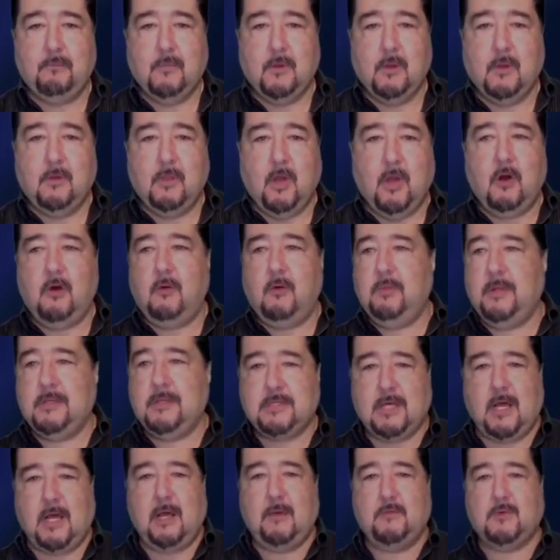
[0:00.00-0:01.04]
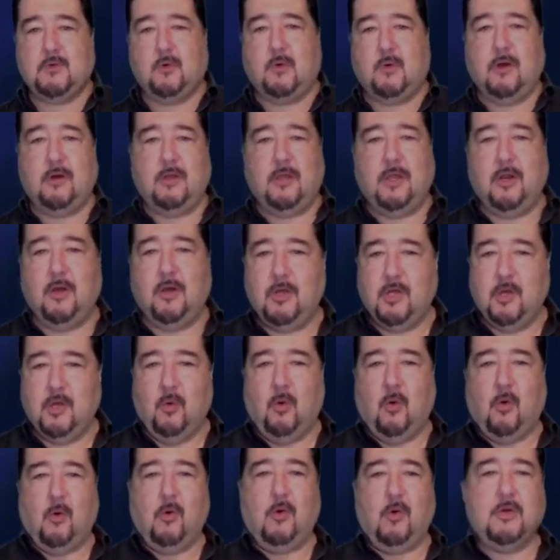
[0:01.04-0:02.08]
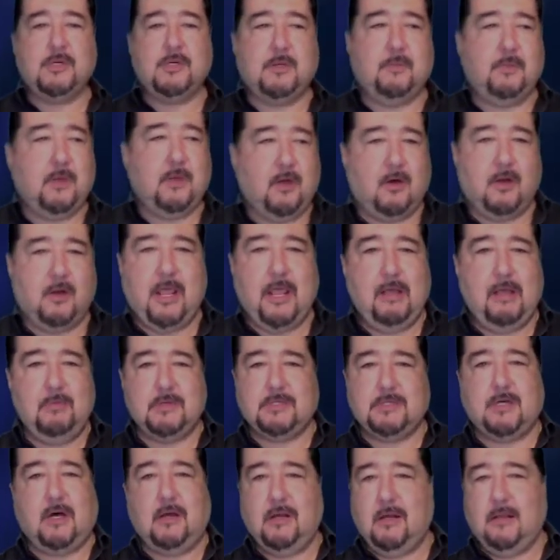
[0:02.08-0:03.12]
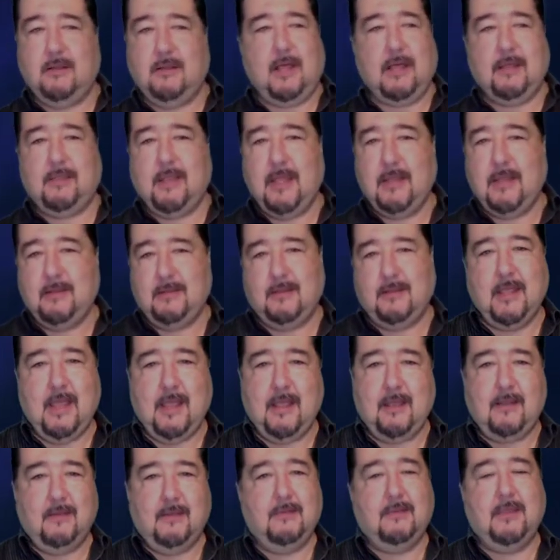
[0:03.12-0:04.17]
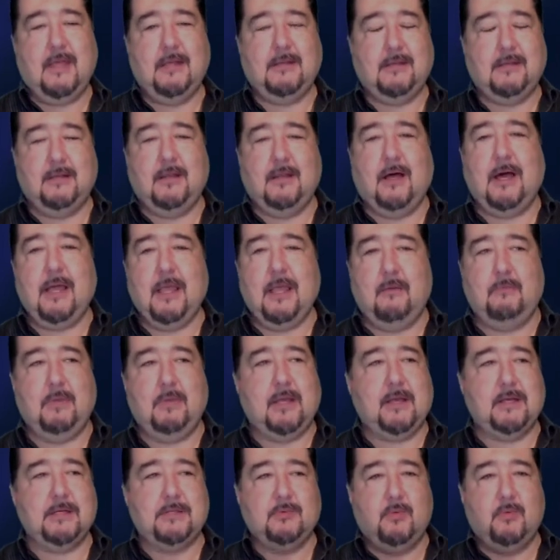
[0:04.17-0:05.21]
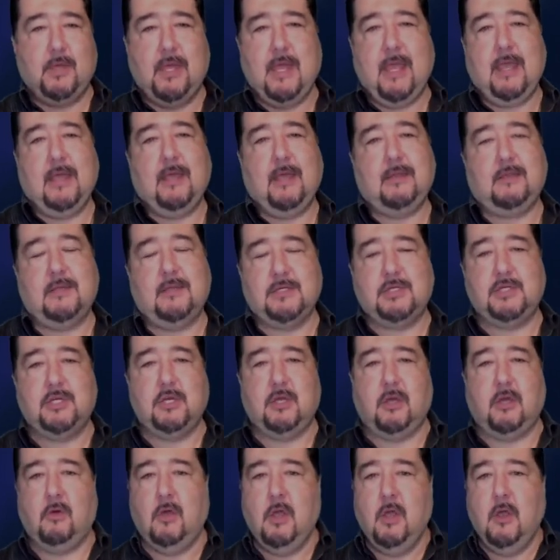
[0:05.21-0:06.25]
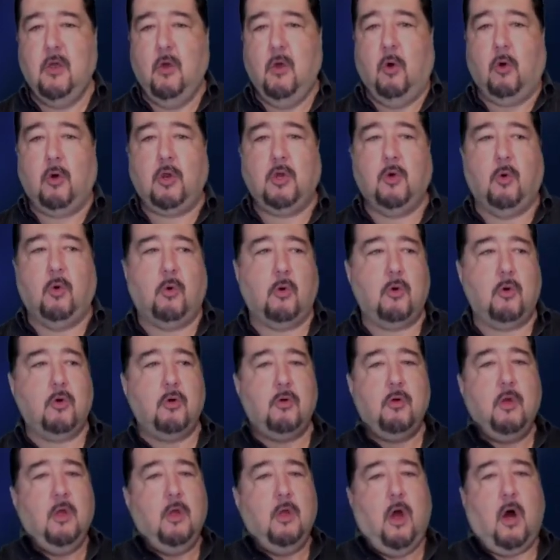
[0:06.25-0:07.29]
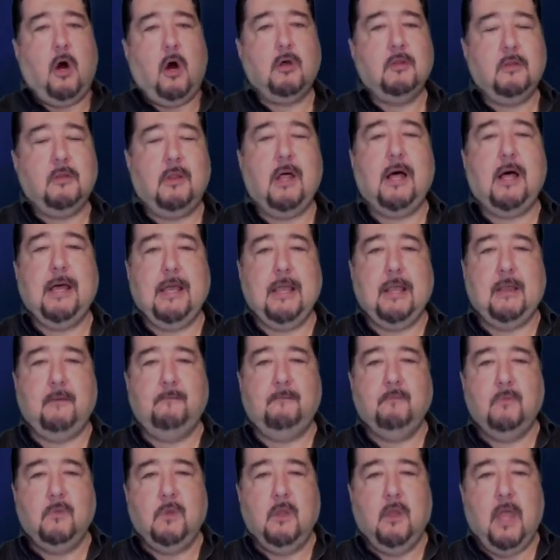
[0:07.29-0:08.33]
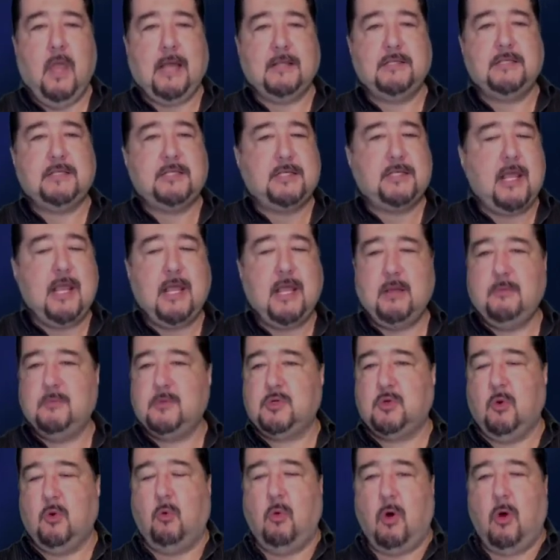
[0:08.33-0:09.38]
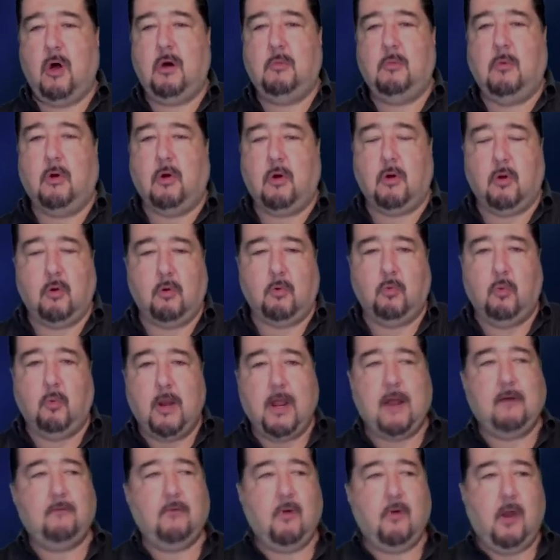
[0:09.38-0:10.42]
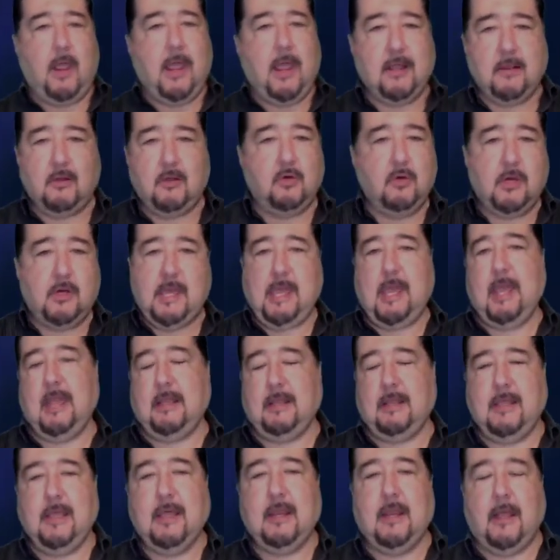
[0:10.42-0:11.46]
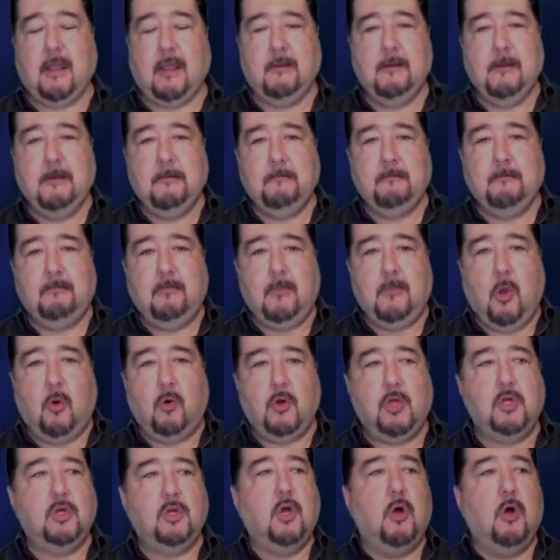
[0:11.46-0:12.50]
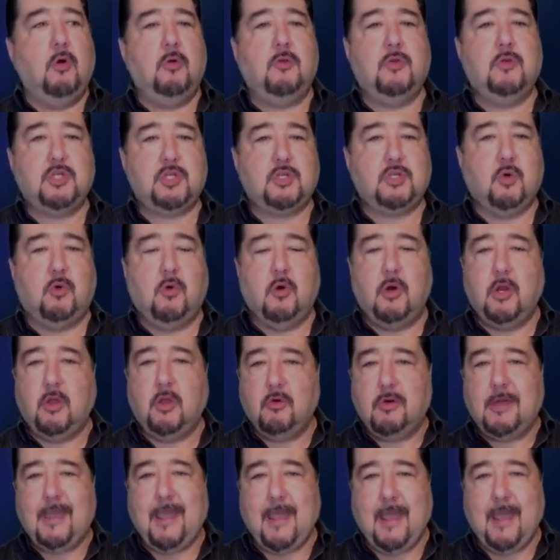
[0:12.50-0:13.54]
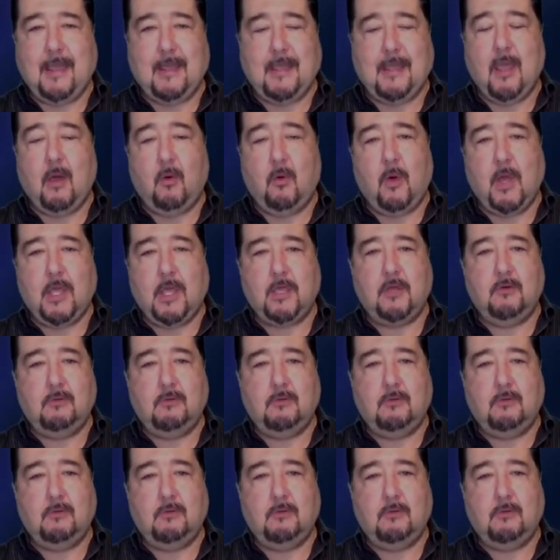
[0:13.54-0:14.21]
There have been times where, you know, you order something on Amazon and like they, they, they deny it because we can't get this to you. Or you order online at Sam's or Walmart or whatever, and you can't get it. Or you go to the store and you can't get what you